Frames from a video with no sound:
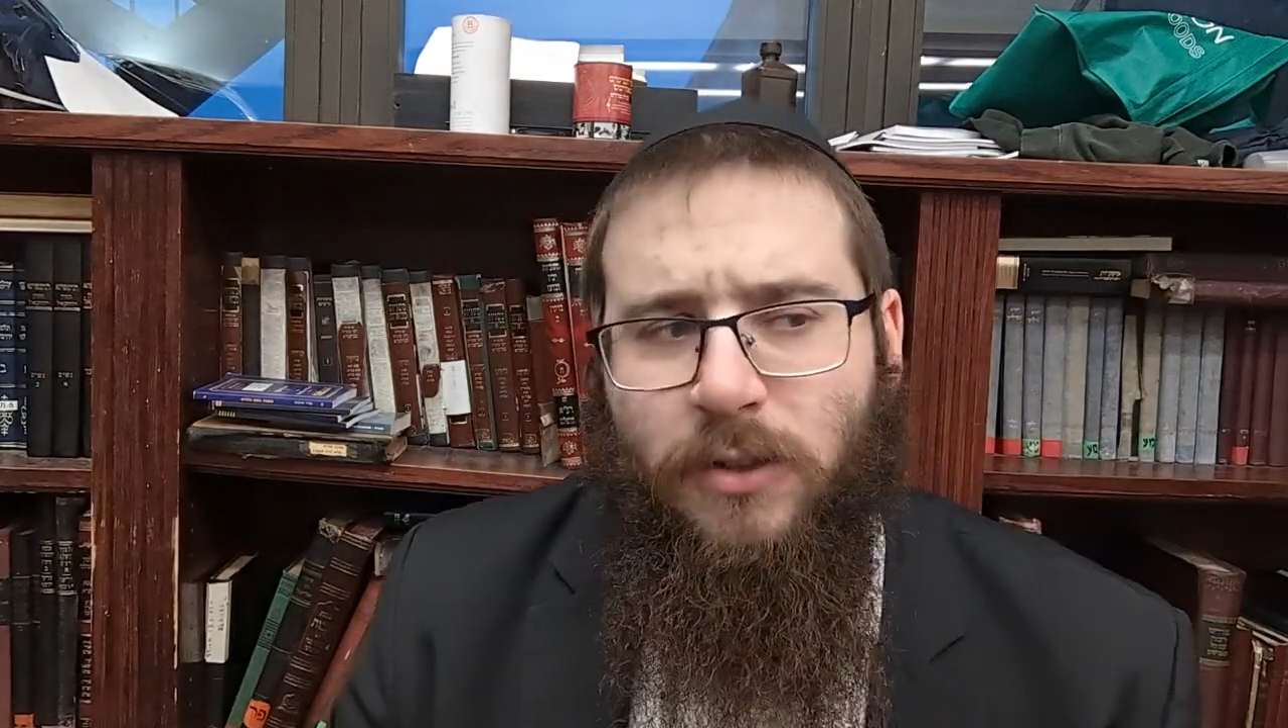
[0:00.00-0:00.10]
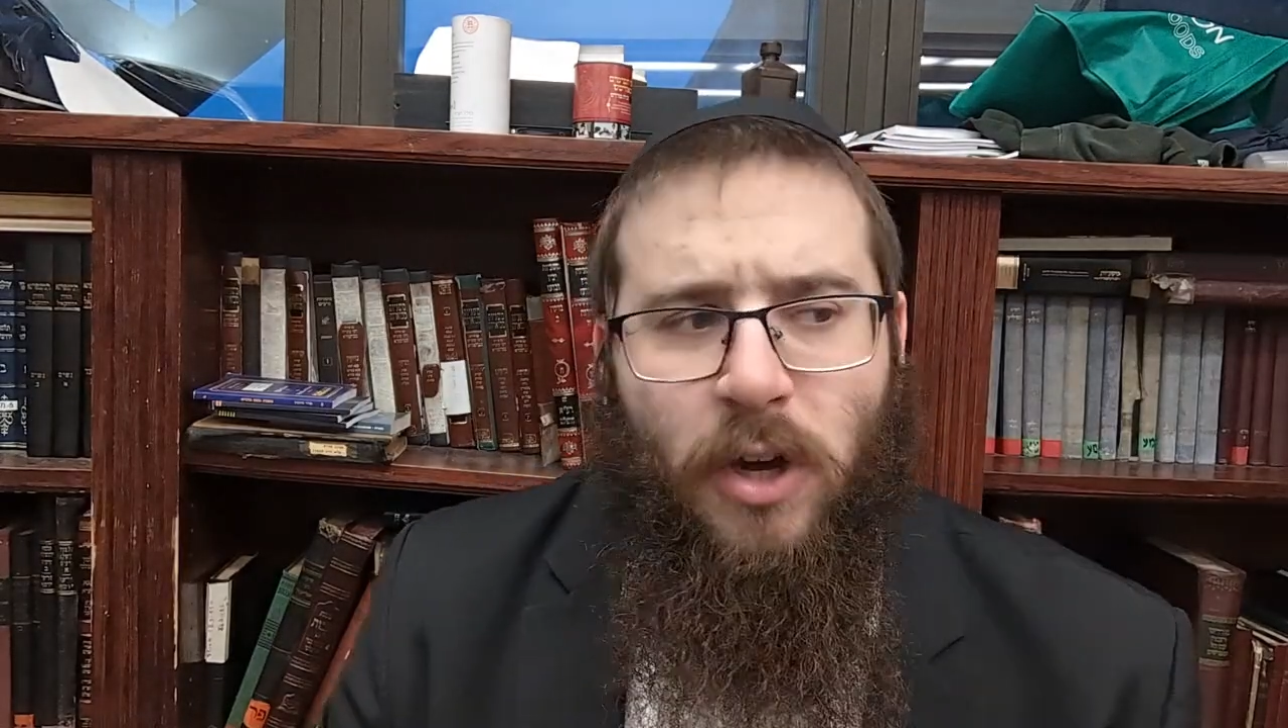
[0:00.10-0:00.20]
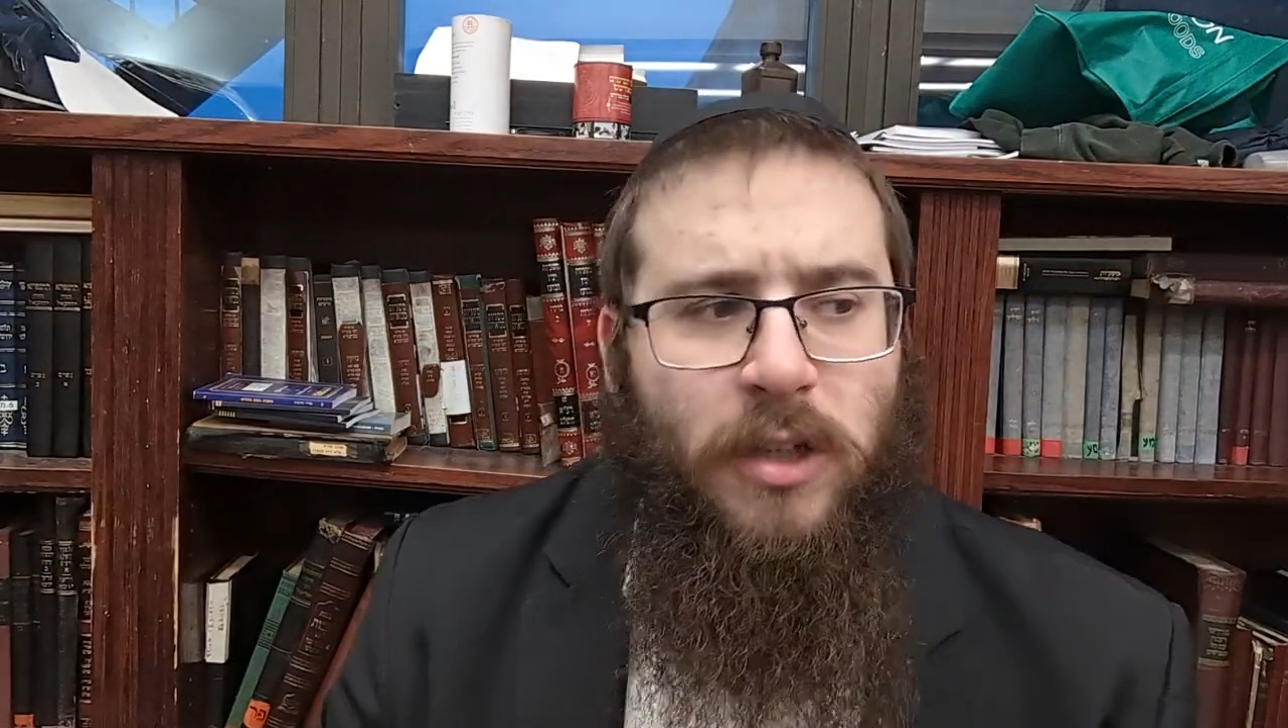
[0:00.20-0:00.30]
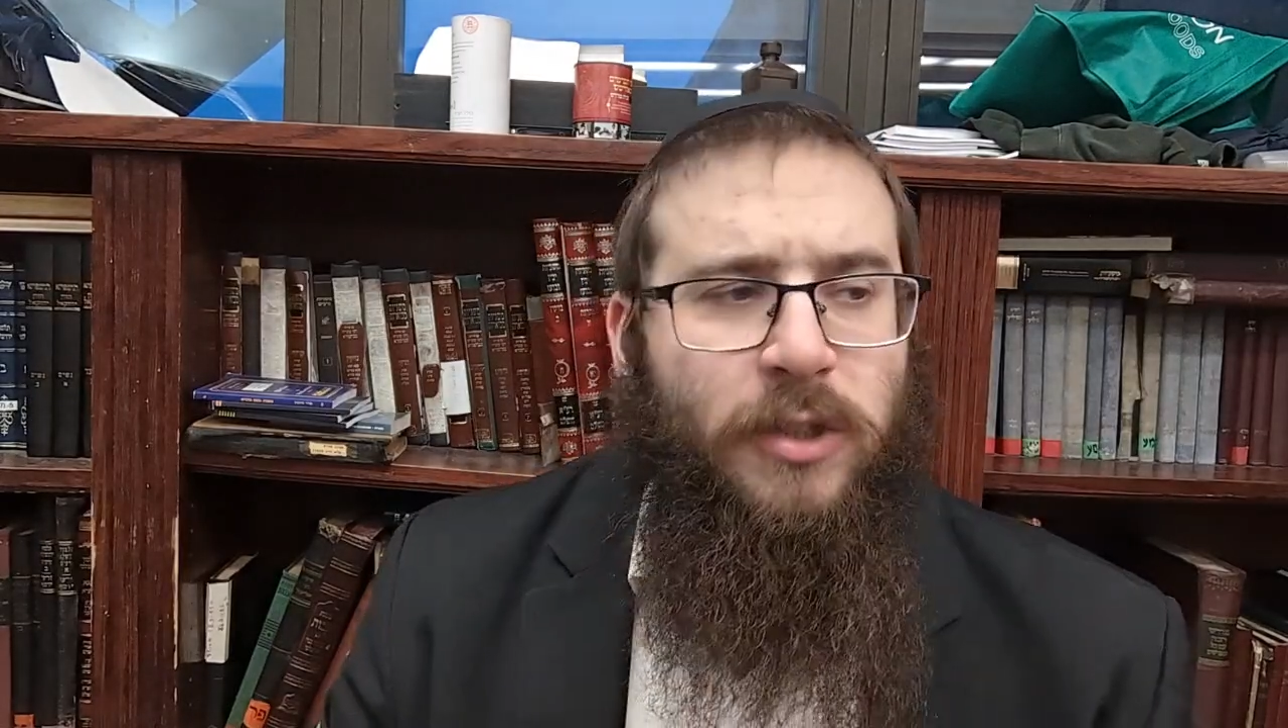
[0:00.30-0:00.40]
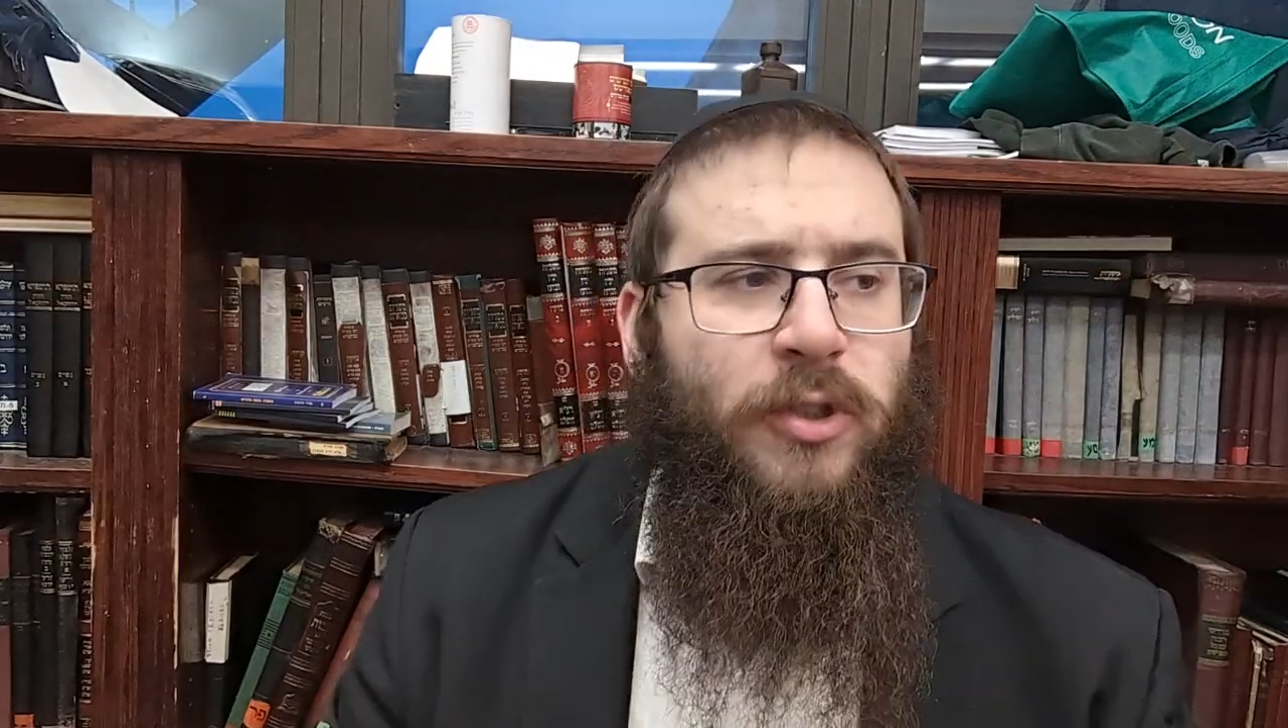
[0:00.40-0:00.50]

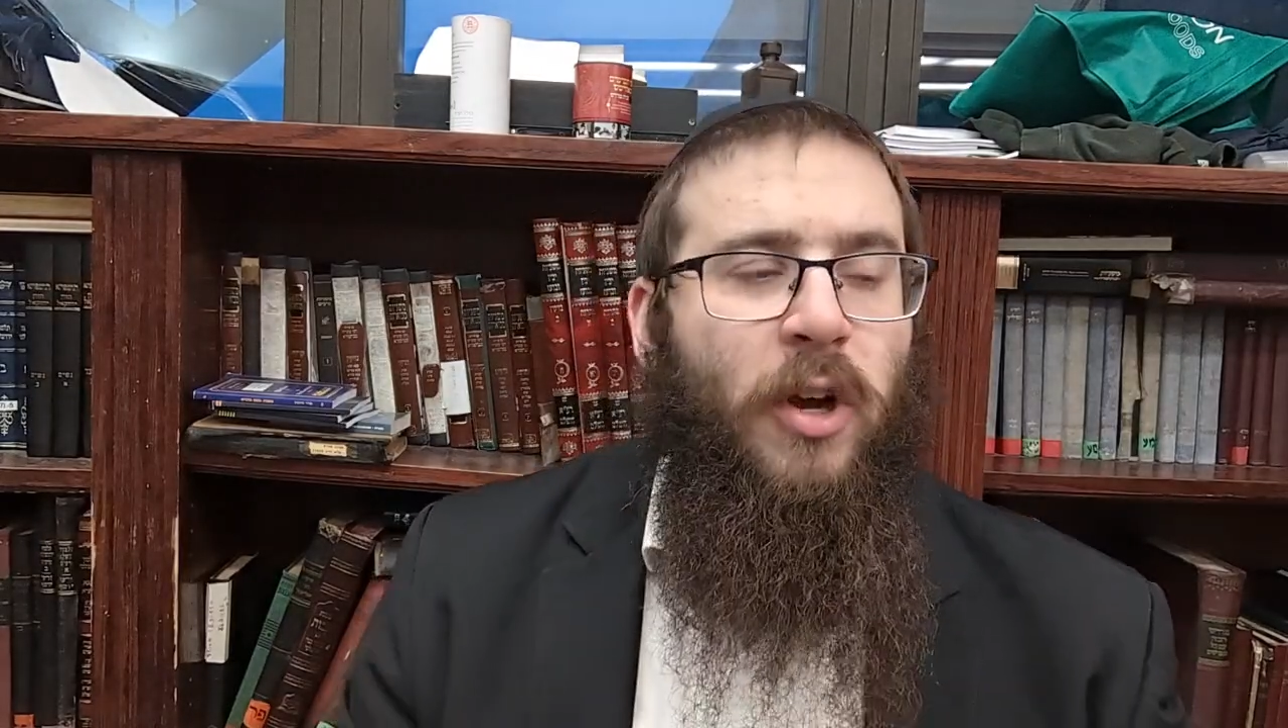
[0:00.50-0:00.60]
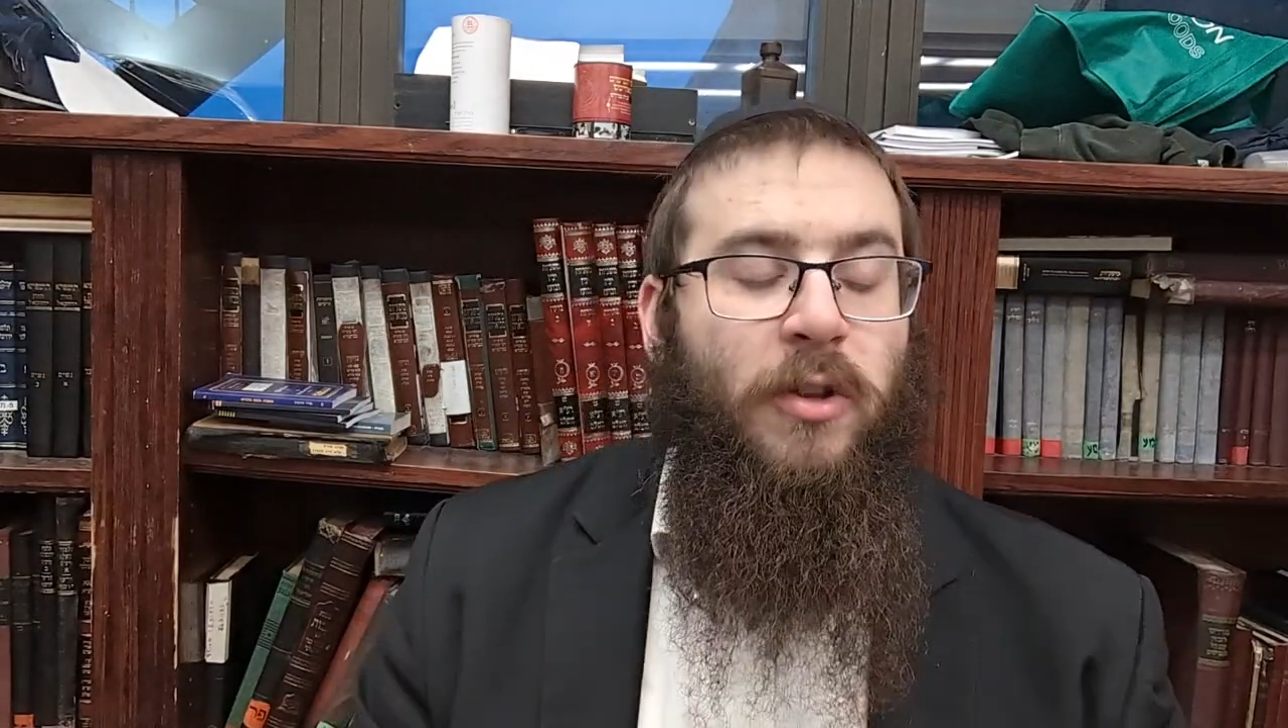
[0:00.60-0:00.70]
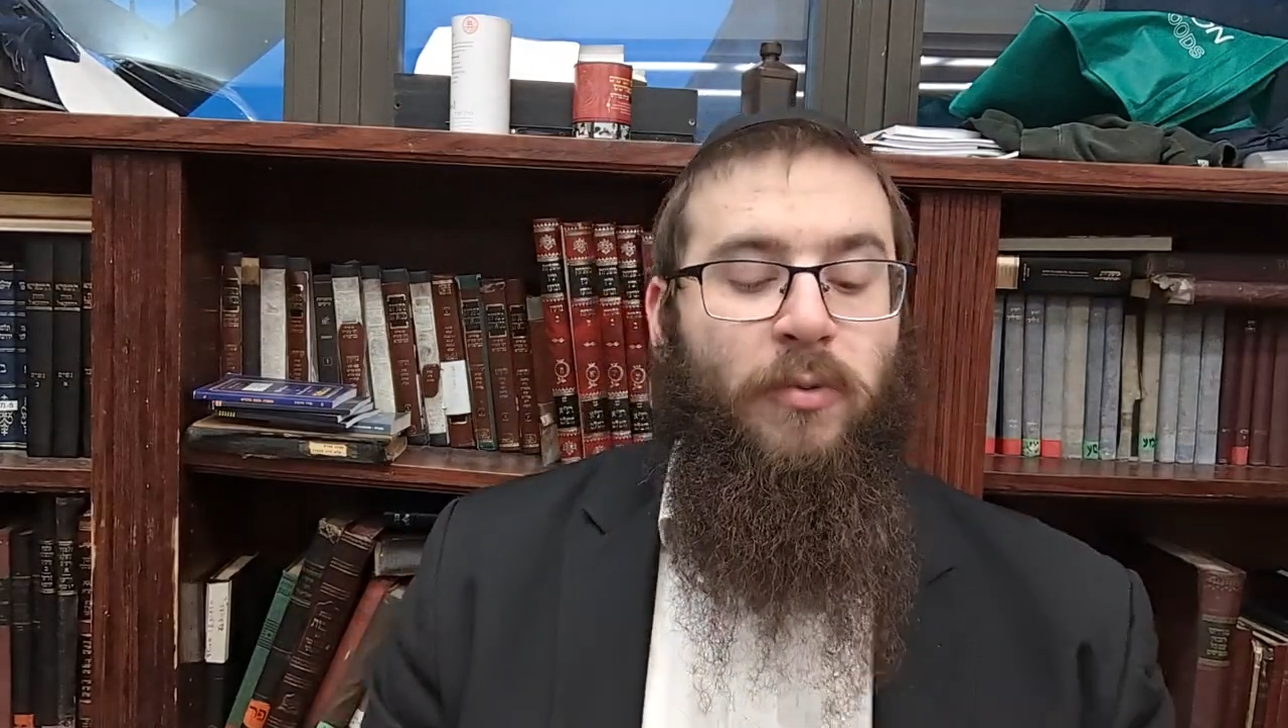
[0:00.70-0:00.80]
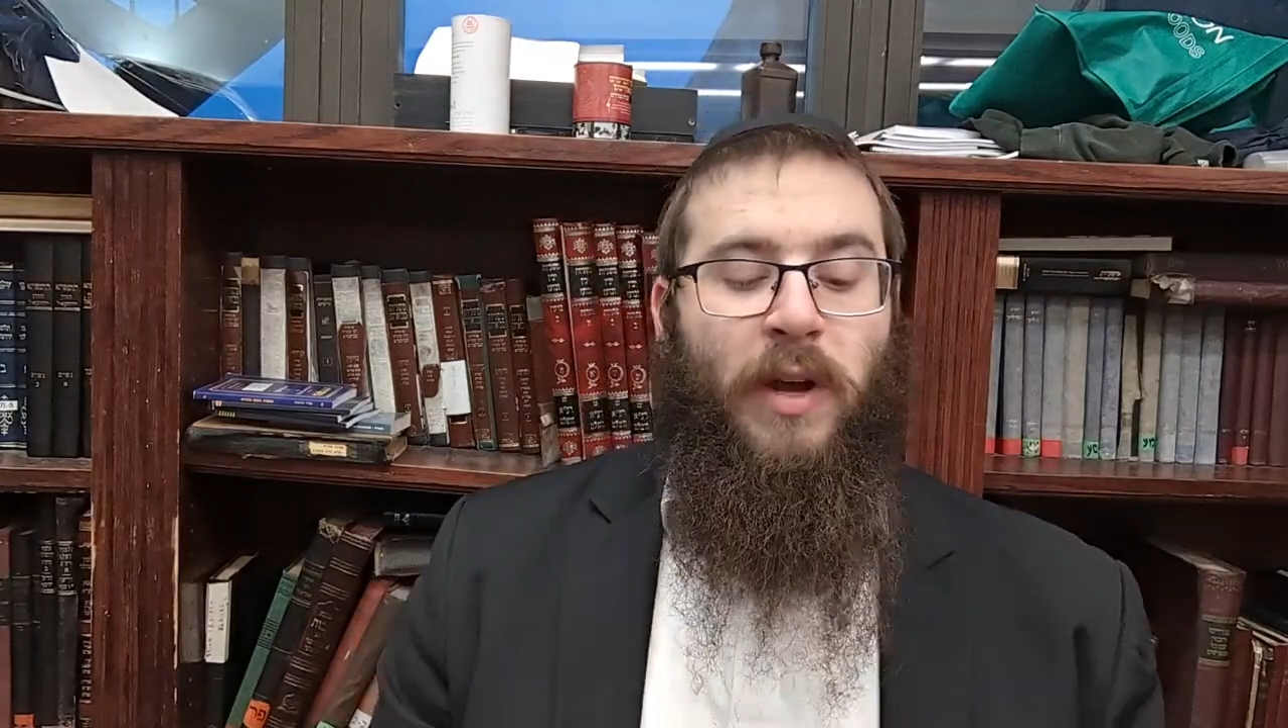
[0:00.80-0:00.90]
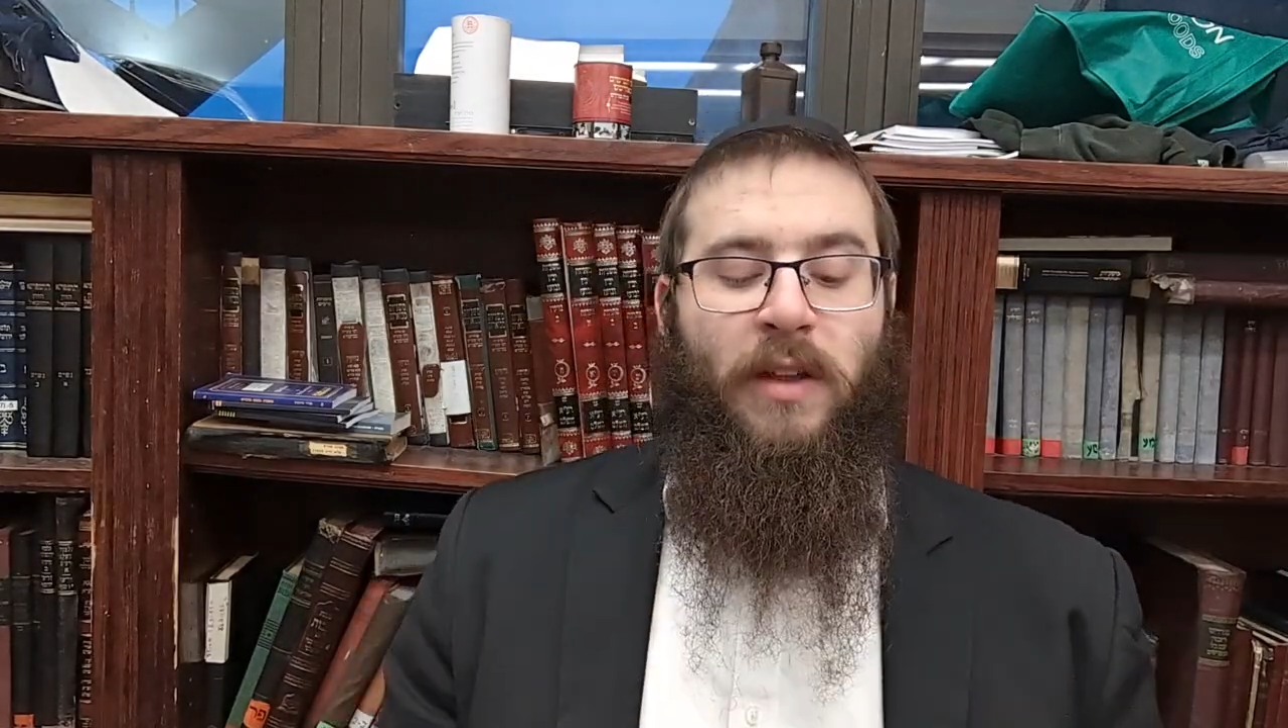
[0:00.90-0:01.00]
not
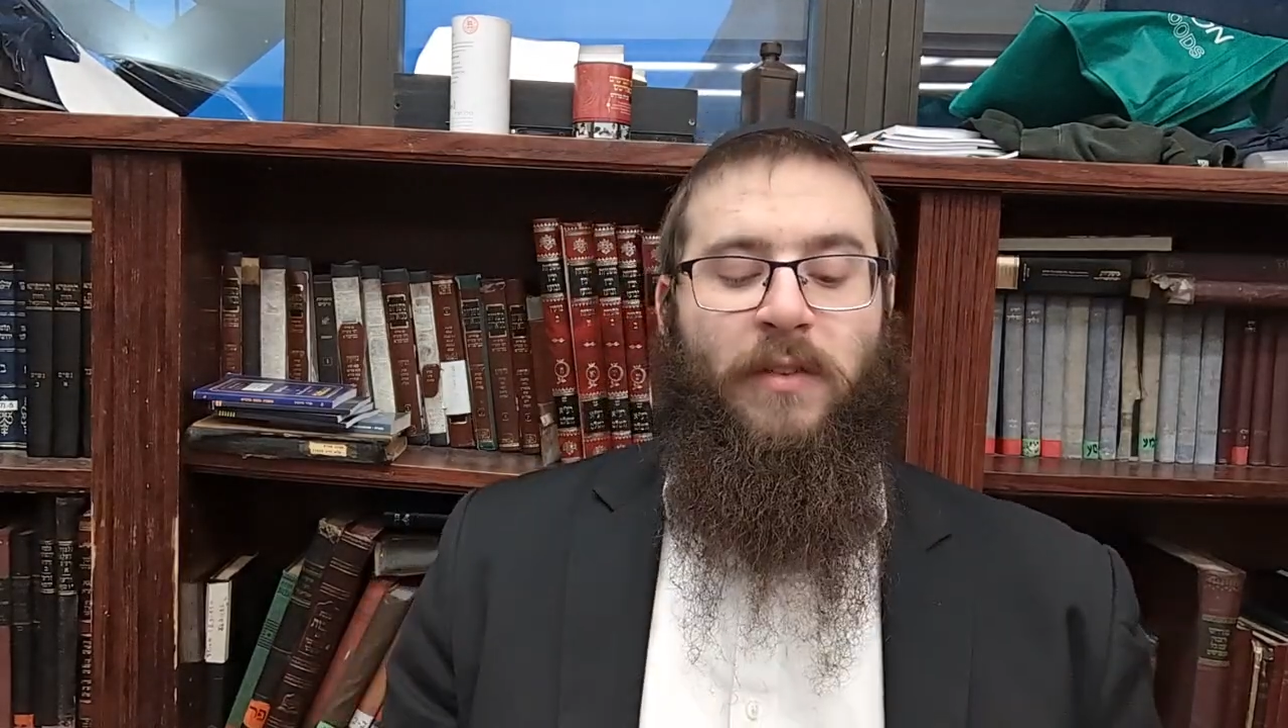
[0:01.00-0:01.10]
gotten rid